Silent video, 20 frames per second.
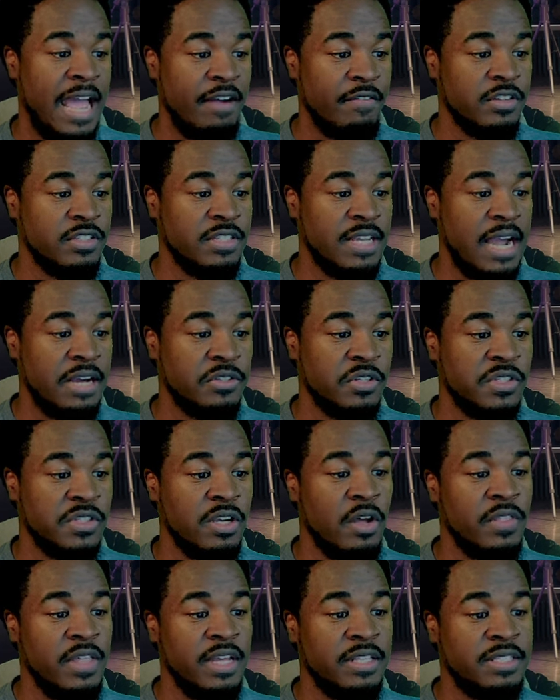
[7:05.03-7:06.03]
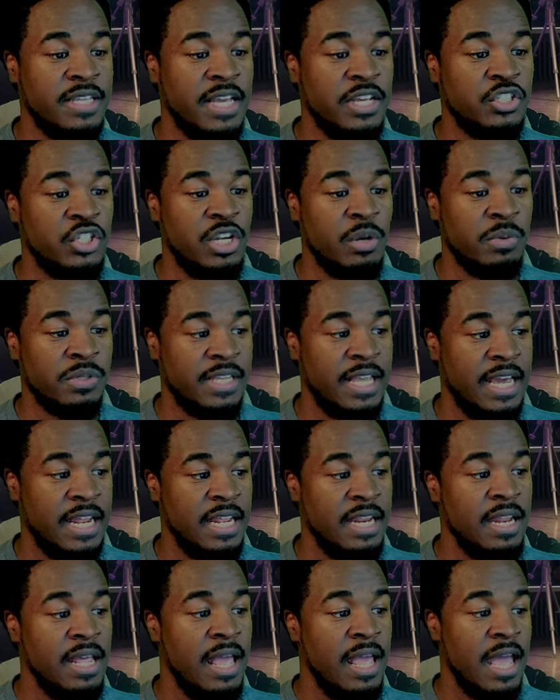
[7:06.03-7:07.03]
Advertisers saw the attention it was
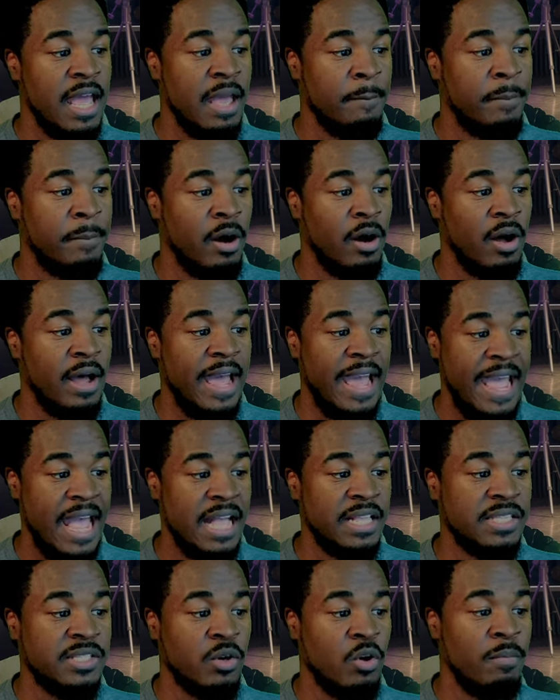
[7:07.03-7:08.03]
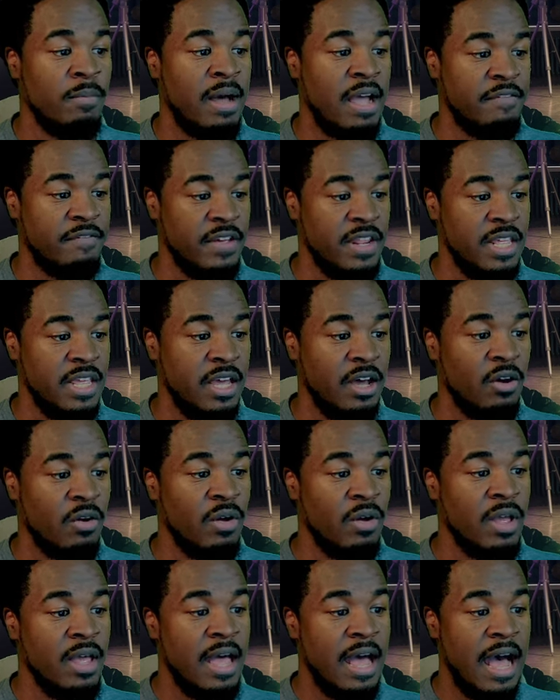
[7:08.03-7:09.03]
getting and bought ads on my video.
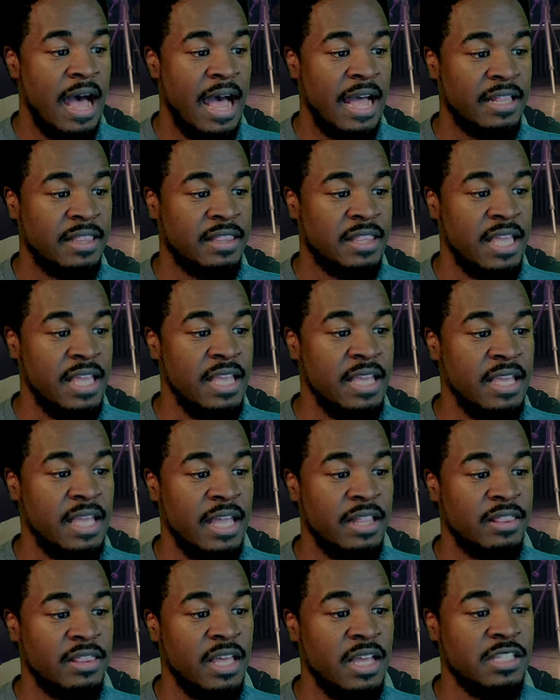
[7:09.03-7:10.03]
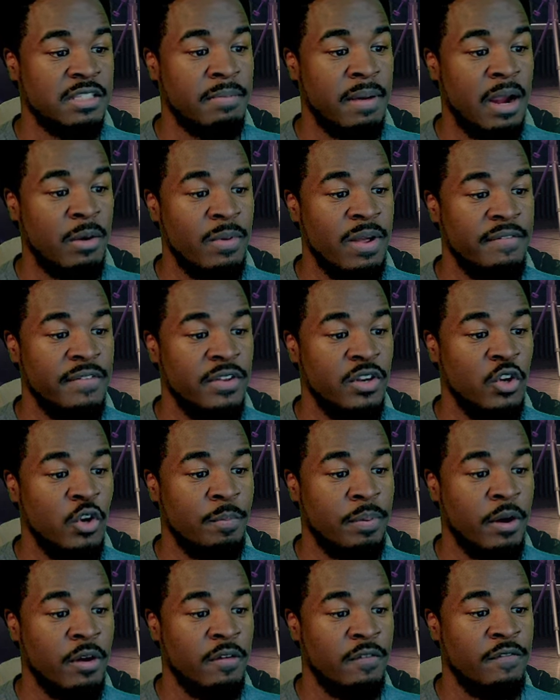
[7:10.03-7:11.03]
I think, and thus my revenue
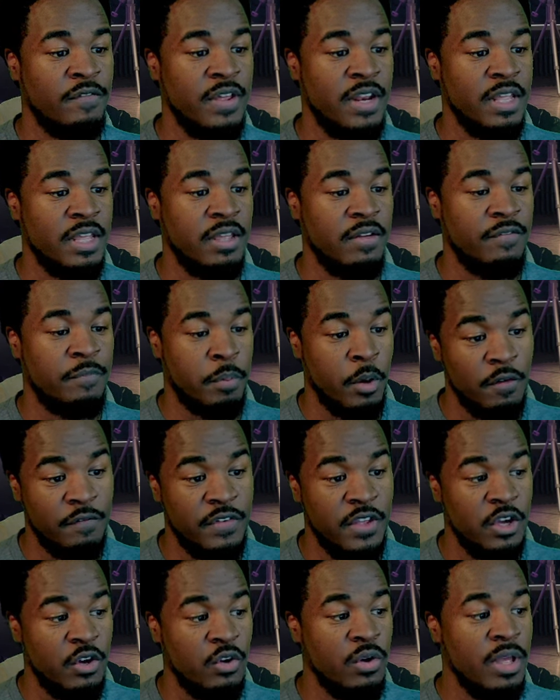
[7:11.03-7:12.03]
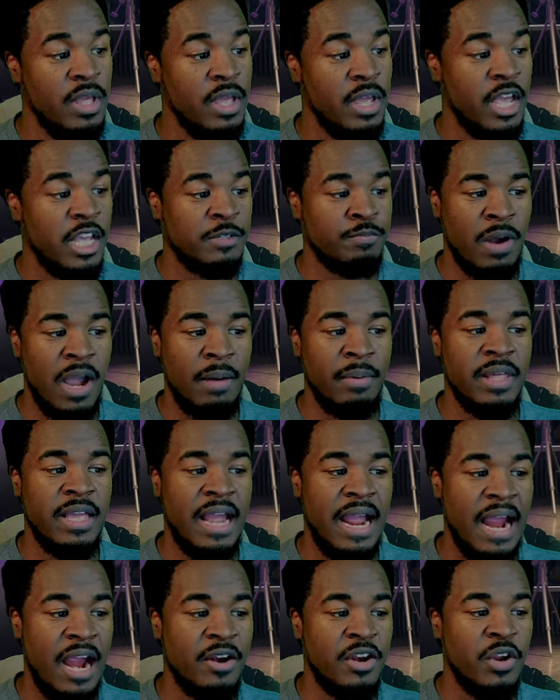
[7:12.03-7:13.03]
per view is probably
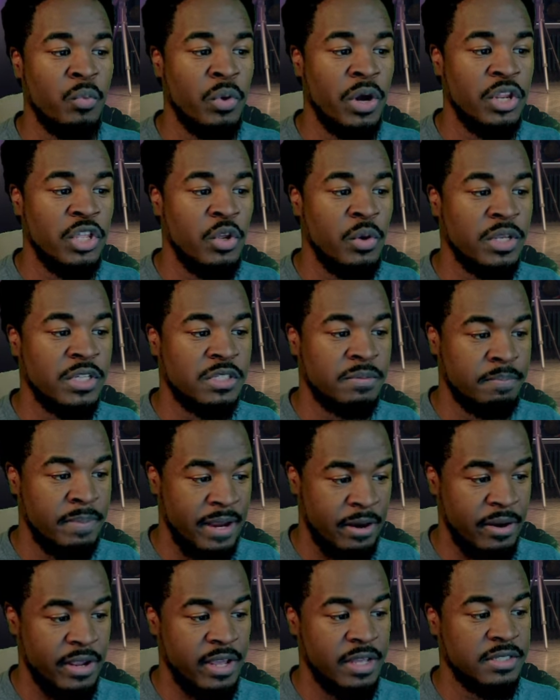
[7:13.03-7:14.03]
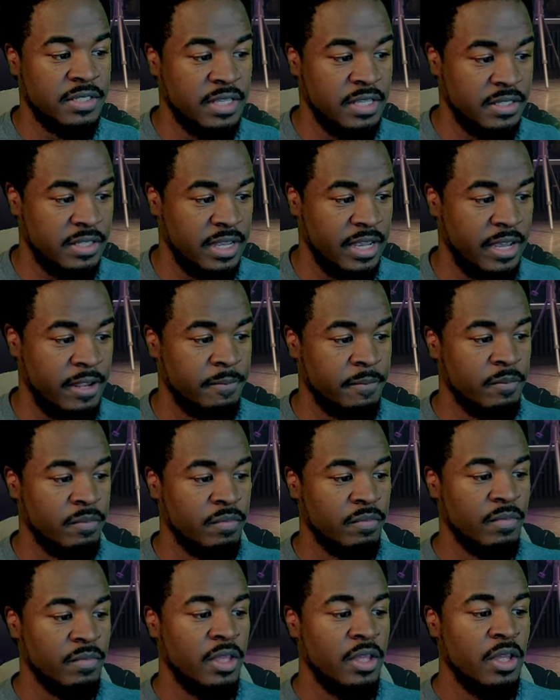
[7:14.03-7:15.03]
higher than what you'd experience, he said.
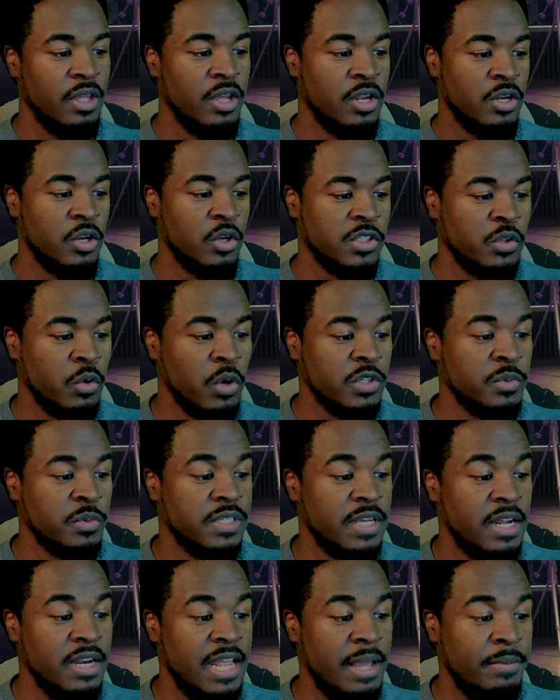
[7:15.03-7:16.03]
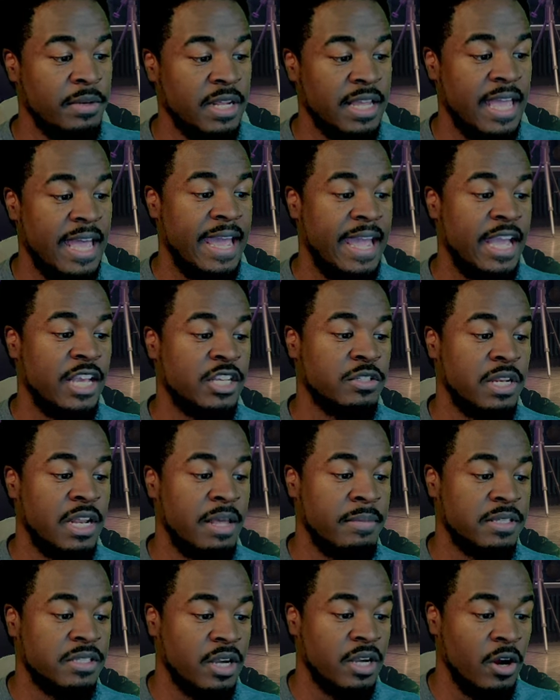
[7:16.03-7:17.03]
The source was unable to gauge
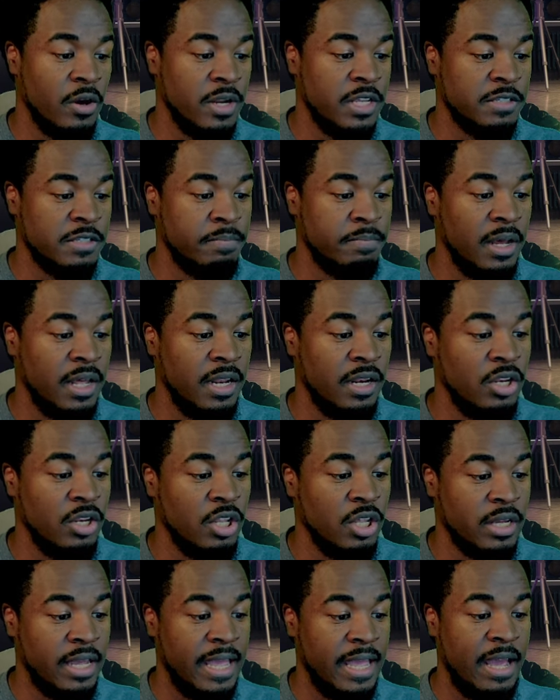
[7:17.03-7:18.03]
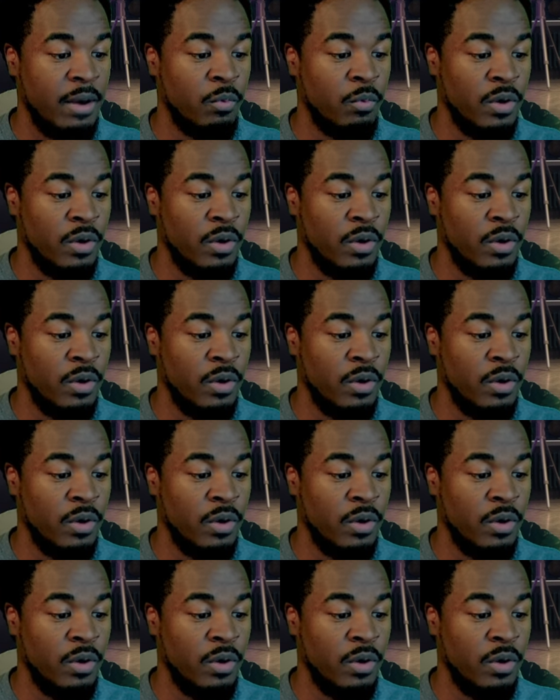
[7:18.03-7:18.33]
Lemon's earnings, but look at